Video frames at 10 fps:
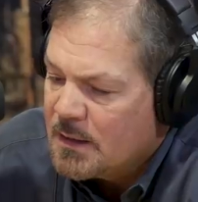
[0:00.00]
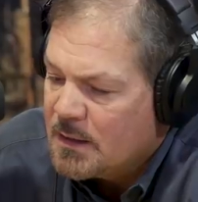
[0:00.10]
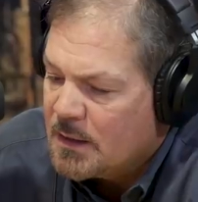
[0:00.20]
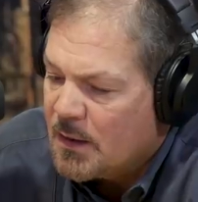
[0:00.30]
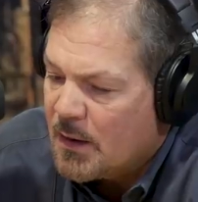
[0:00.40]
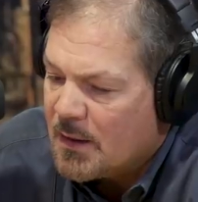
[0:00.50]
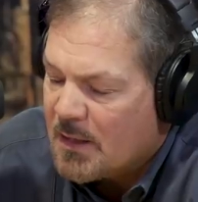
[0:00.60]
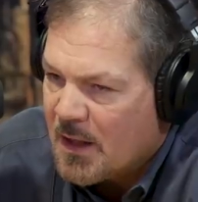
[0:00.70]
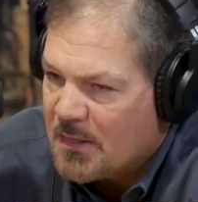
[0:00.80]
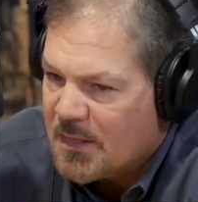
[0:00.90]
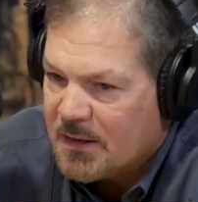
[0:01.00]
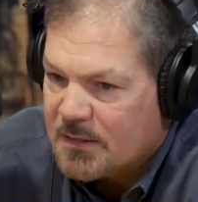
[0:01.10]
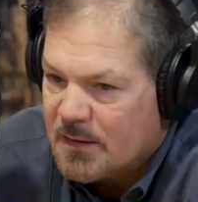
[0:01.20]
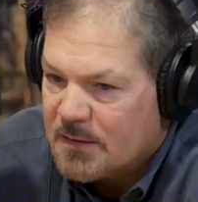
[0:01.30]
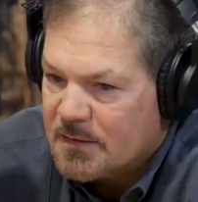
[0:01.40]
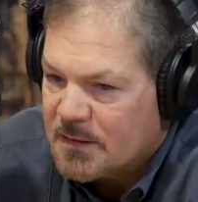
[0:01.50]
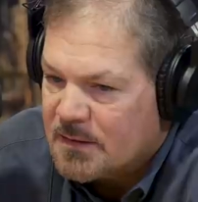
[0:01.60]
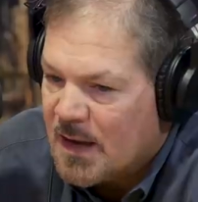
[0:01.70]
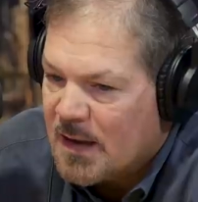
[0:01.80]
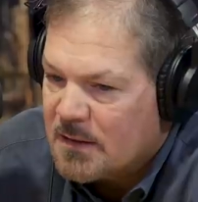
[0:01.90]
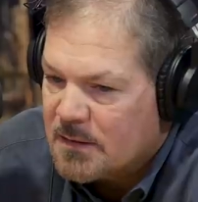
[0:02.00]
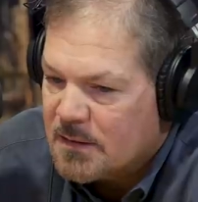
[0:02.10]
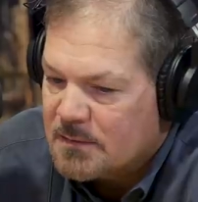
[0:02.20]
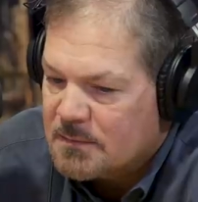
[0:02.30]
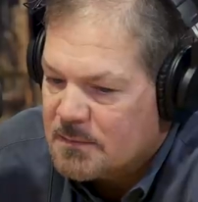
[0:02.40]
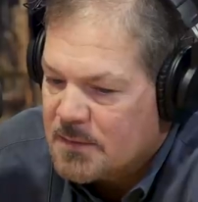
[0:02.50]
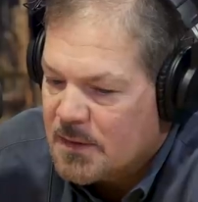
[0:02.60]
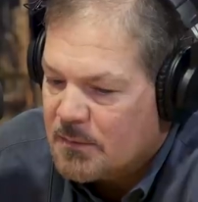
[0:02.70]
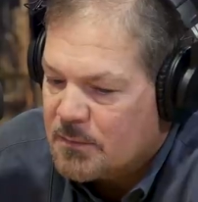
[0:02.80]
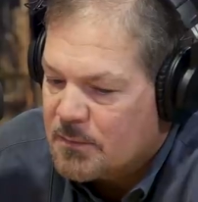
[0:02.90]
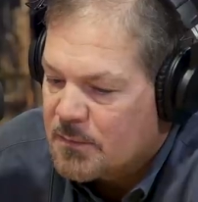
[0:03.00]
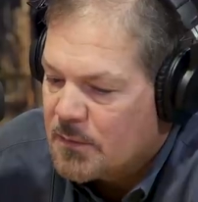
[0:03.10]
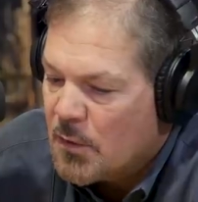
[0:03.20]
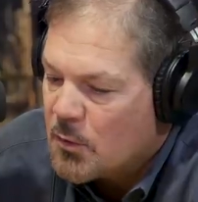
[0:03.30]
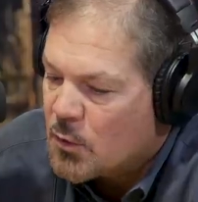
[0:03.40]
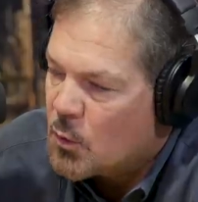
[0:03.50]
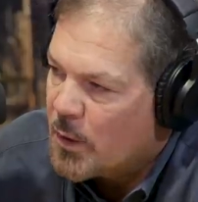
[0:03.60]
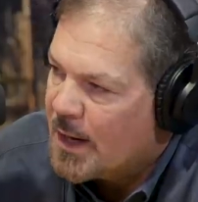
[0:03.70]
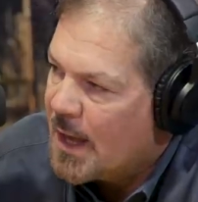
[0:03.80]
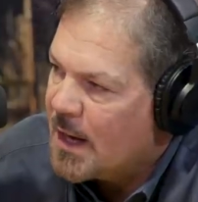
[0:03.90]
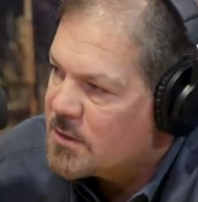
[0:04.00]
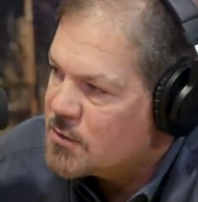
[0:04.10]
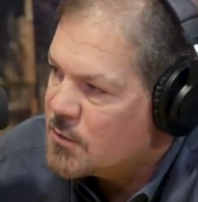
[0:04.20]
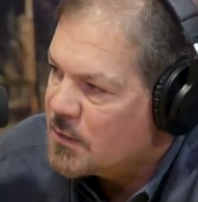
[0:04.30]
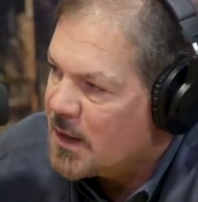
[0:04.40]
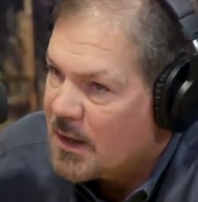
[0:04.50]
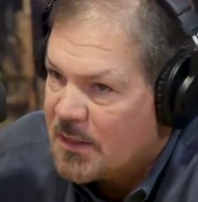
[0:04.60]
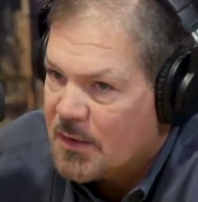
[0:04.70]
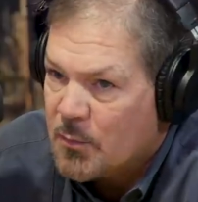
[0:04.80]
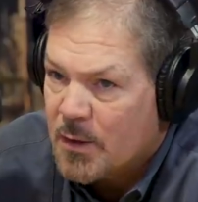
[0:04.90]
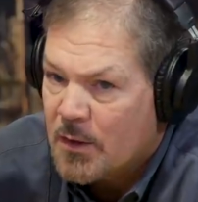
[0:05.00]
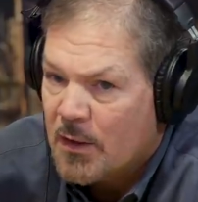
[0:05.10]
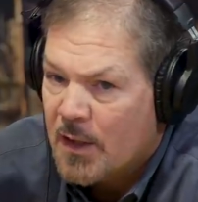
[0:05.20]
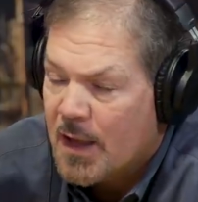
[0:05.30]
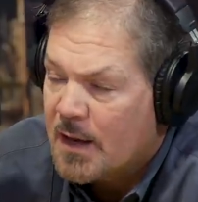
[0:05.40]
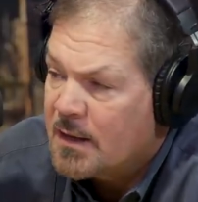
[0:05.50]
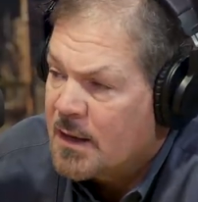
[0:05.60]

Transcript: you know, I, I think that the not the you know no quit attitude that I think we all had,